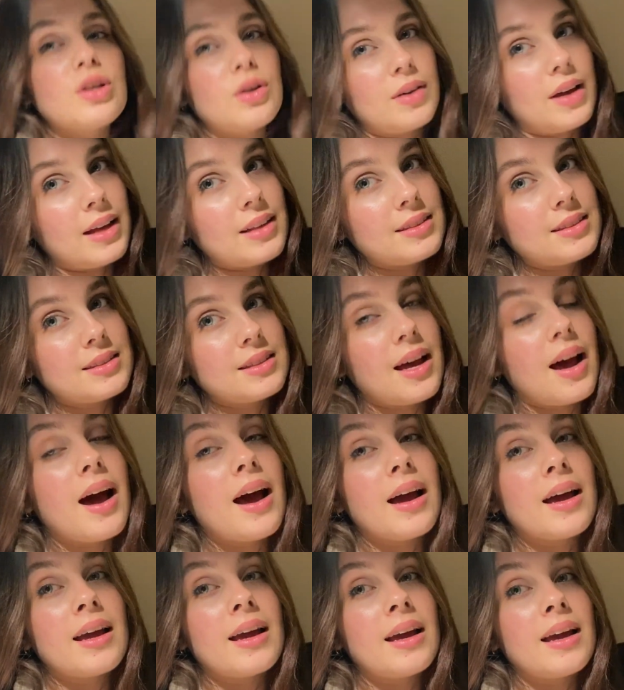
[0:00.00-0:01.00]
yes,
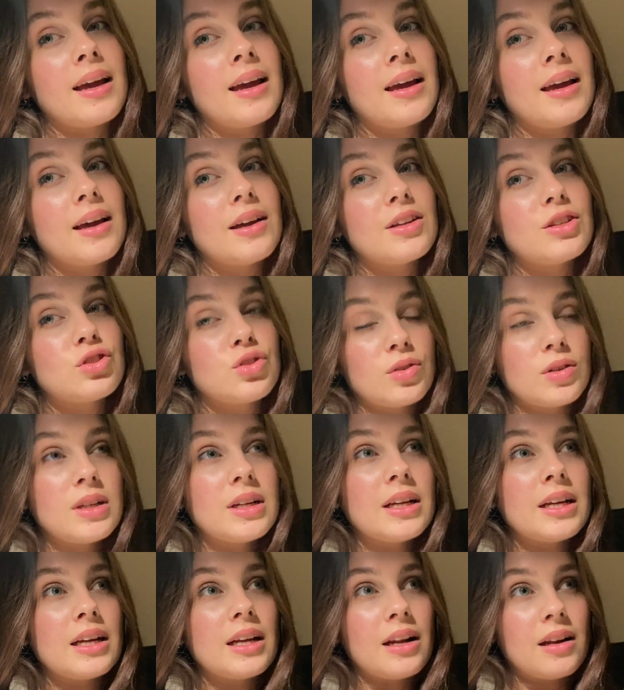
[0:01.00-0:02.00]
I
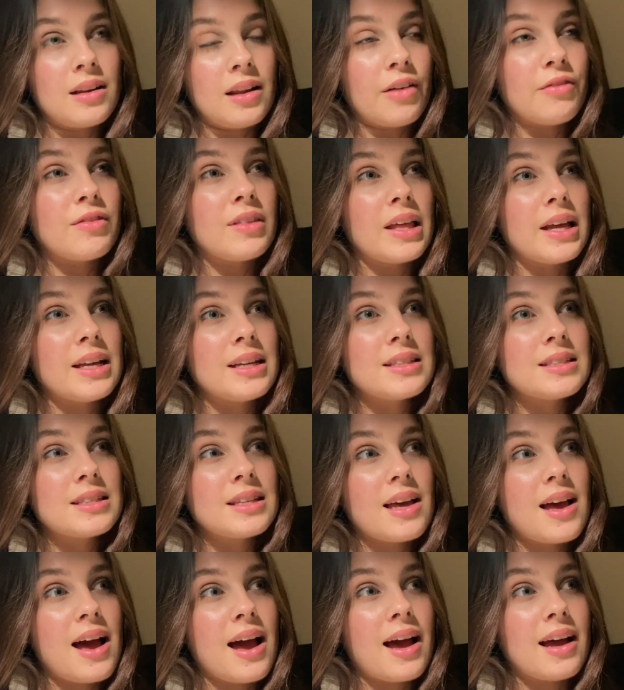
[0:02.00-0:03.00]
truly love this
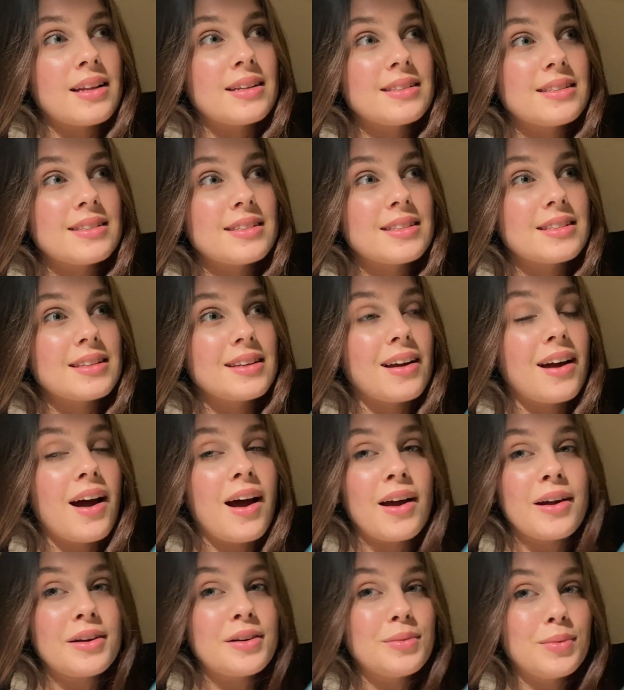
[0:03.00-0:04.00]
and
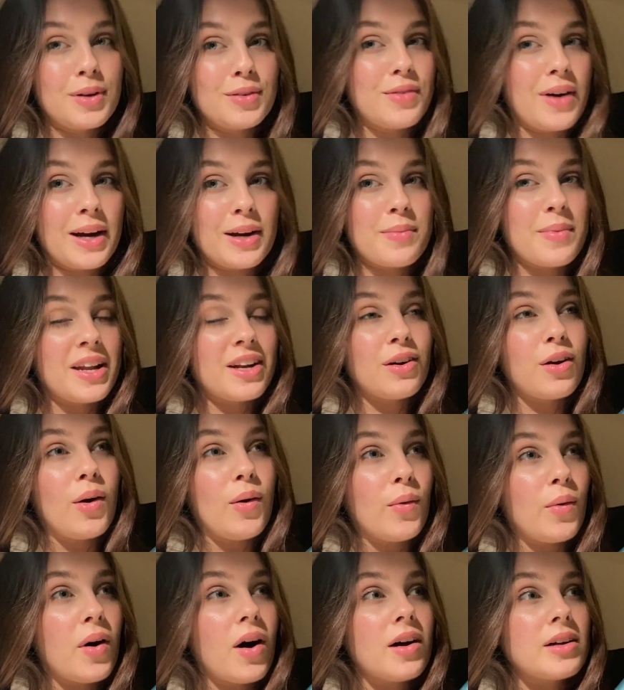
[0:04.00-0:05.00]
I would recommend it
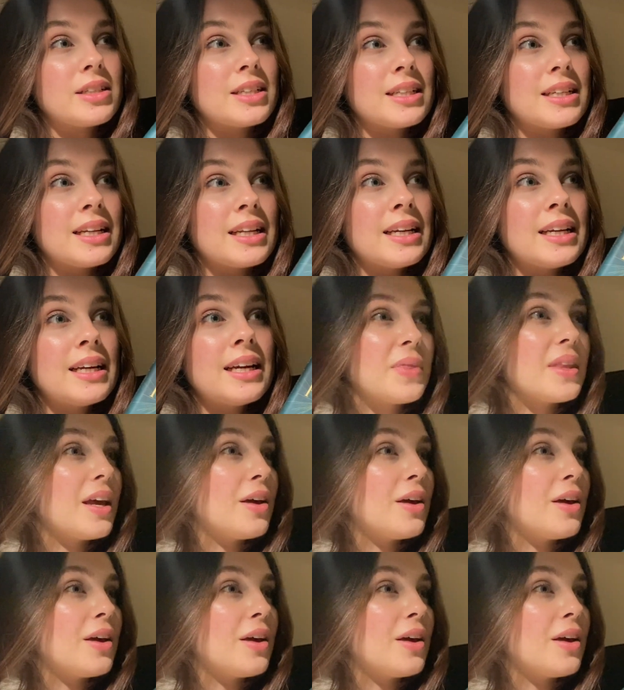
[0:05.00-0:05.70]
wholeheartedly.